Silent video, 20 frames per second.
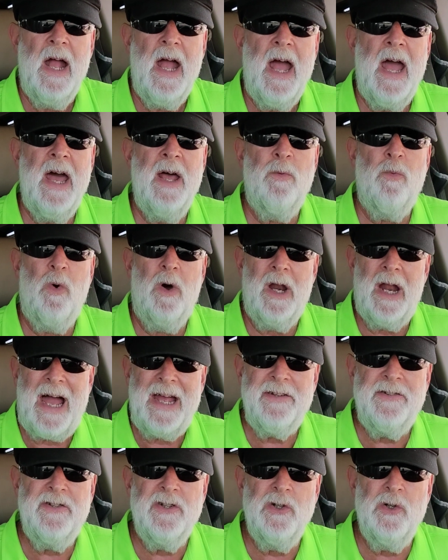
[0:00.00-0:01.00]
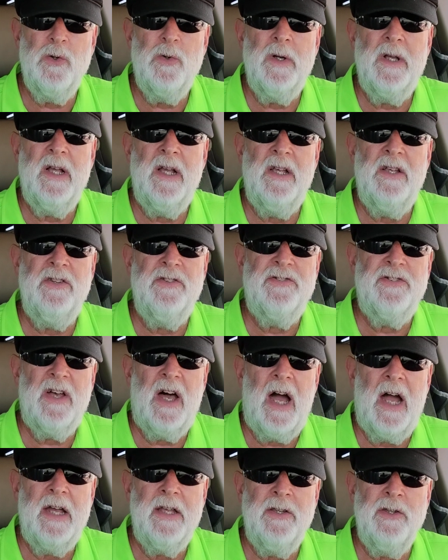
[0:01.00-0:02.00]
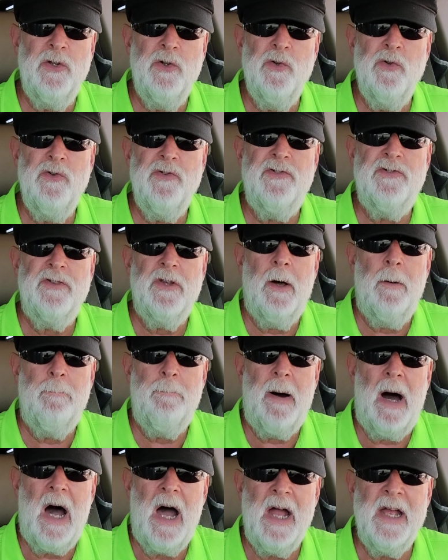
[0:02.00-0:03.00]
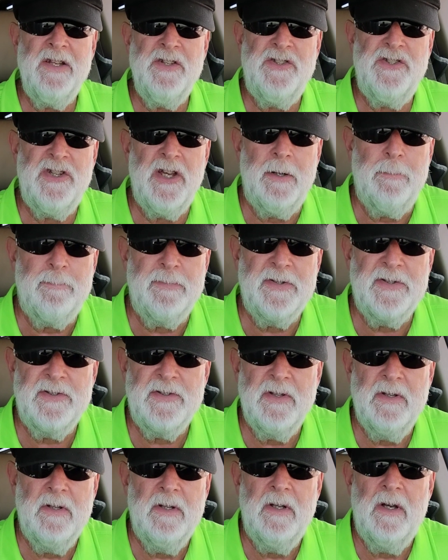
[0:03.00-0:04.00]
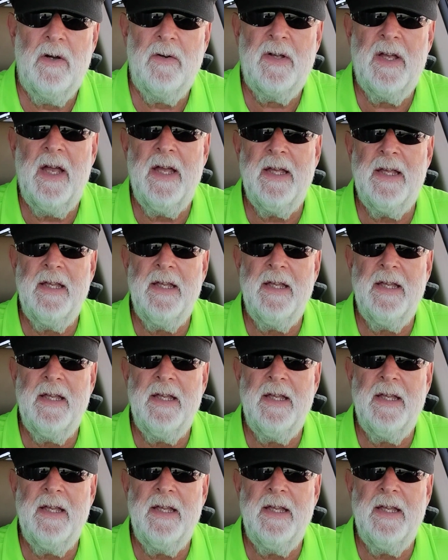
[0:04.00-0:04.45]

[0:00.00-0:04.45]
And what I do is I use pine chips, okay?